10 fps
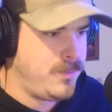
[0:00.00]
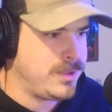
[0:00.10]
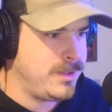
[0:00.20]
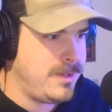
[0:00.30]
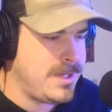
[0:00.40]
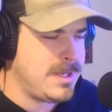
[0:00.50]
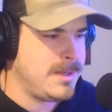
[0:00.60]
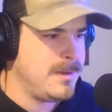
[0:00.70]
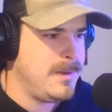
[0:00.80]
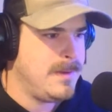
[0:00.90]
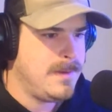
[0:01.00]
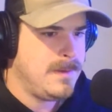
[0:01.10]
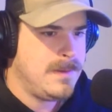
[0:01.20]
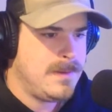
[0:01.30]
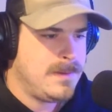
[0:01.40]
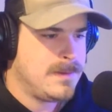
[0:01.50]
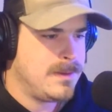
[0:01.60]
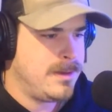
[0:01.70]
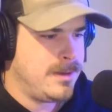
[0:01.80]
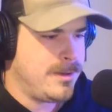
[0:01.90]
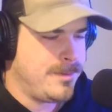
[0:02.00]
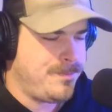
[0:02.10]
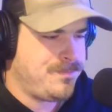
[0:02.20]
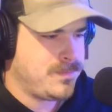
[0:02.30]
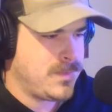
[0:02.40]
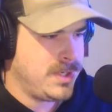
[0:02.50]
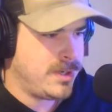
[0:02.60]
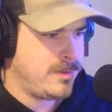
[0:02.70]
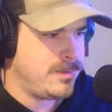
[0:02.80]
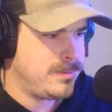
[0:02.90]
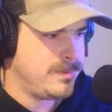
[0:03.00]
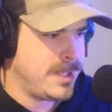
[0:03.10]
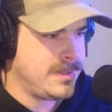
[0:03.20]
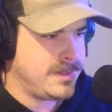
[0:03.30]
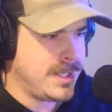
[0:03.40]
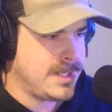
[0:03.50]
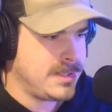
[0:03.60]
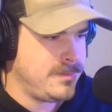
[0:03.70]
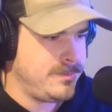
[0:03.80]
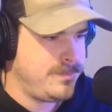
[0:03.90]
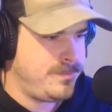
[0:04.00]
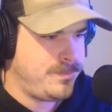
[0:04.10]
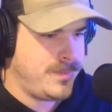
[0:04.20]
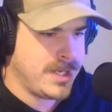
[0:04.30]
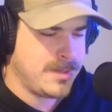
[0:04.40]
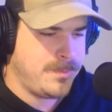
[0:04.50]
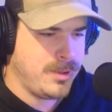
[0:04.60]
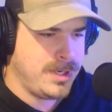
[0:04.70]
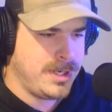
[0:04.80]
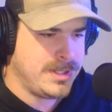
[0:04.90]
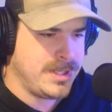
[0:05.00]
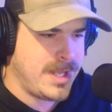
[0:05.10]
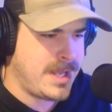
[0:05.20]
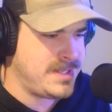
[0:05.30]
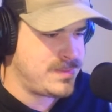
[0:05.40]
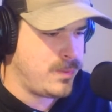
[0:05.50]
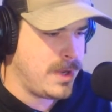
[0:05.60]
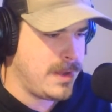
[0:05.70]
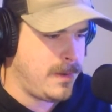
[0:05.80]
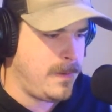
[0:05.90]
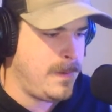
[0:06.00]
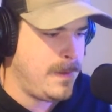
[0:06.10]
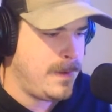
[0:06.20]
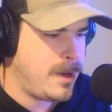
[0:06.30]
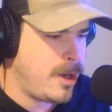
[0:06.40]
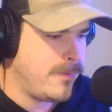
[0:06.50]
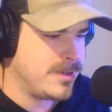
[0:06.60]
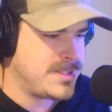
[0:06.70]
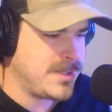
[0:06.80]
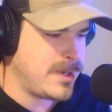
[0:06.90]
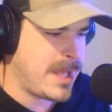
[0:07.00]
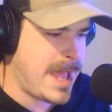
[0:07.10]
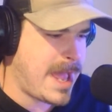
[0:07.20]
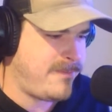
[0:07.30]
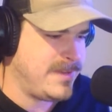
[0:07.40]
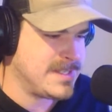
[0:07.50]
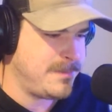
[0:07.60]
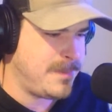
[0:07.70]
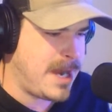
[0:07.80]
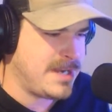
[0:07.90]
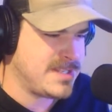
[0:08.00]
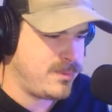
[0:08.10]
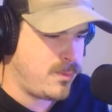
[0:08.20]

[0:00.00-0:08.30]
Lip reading: with the league. You know, they can put it in the net as well. Over 2.5 is at minus